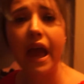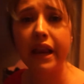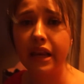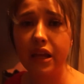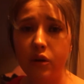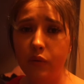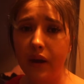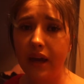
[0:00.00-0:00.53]

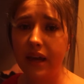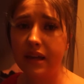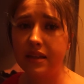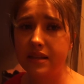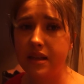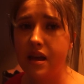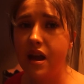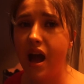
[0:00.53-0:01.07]

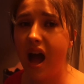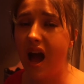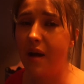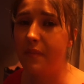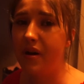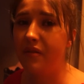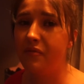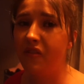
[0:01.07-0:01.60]
anyways.
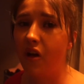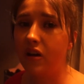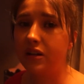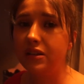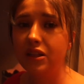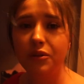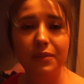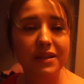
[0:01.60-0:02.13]
Um, I'll vlog
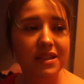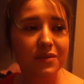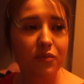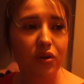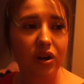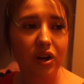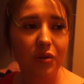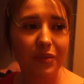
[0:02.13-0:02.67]
a little bit
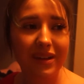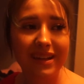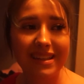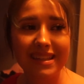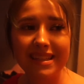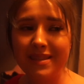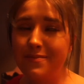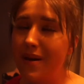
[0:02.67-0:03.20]
tomorrow
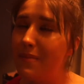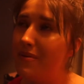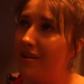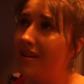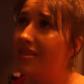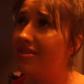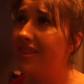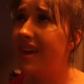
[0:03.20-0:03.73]
because it's my
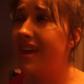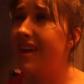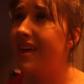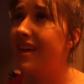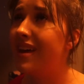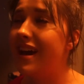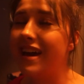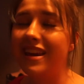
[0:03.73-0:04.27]

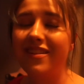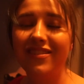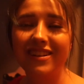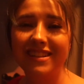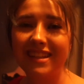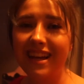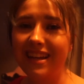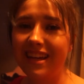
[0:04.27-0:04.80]
birthday and I'm
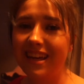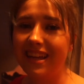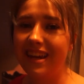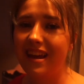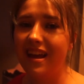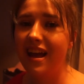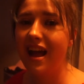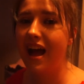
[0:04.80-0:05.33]
excited.
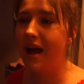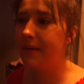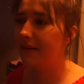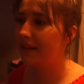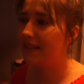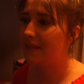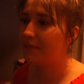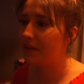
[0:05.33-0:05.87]
Um, I
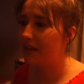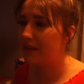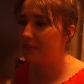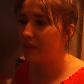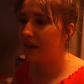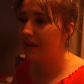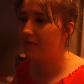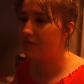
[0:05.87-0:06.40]
got some things
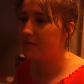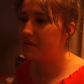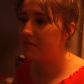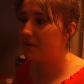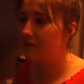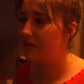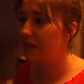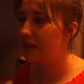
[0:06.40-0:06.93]
planned for my
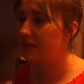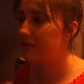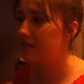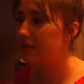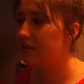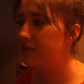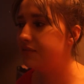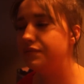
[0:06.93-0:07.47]
birthday
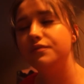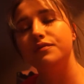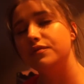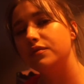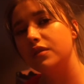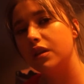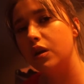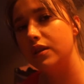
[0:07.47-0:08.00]
so
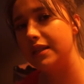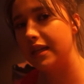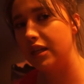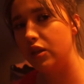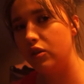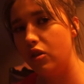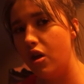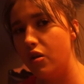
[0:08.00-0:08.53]

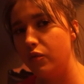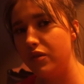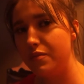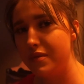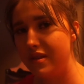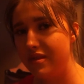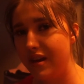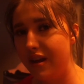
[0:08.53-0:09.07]
take you along with
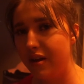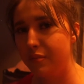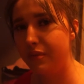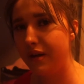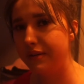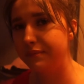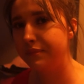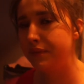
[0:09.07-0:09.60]
me there but